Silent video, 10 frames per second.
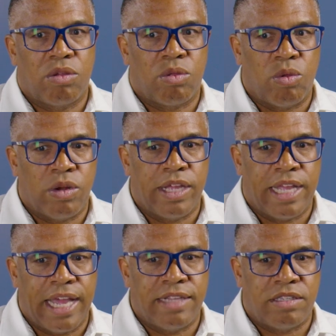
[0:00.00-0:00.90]
Gloria
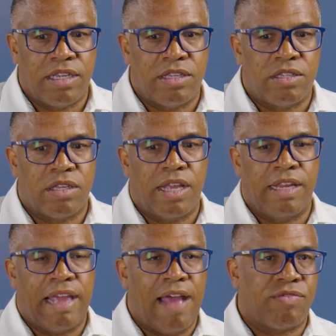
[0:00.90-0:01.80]
Gaines is
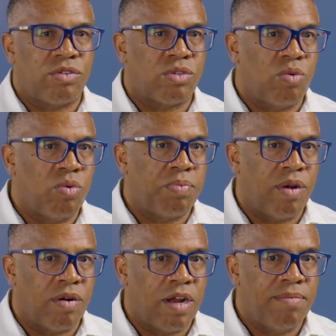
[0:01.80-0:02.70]
in the after school
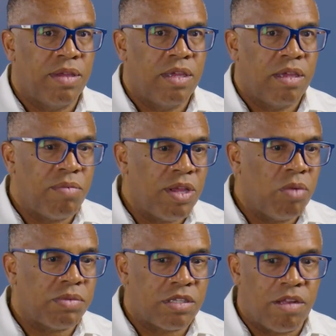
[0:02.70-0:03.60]
program. And we
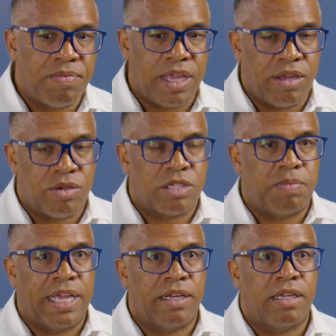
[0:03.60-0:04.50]
hope to someday to
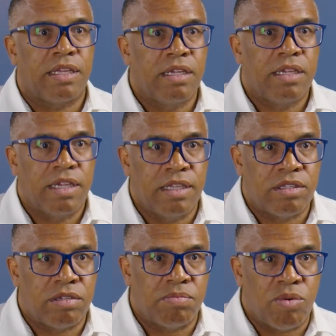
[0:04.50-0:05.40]
expand it
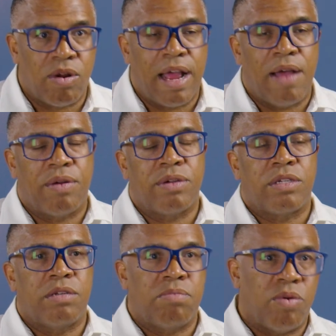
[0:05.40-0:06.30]
into more
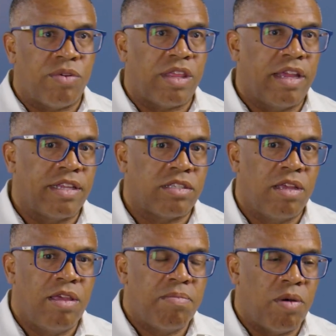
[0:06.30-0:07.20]
hours and more things.
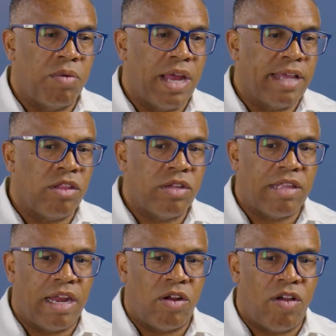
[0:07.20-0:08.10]
But when I
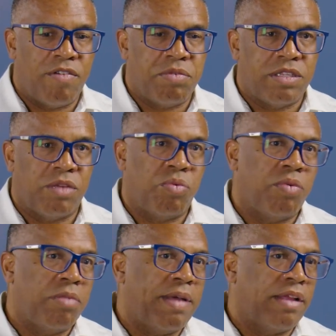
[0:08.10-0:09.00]
looked at it all, everyone said, well,
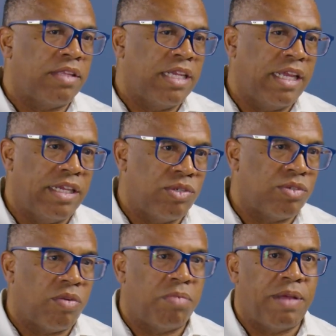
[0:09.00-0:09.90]
what about
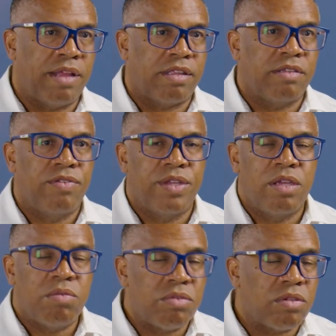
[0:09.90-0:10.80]
teenagers? What about the,
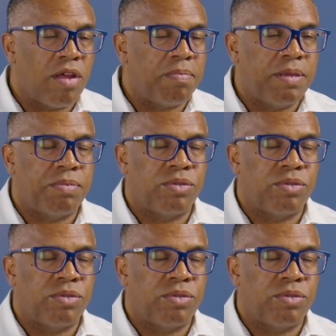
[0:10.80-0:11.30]
well, there's a lot of people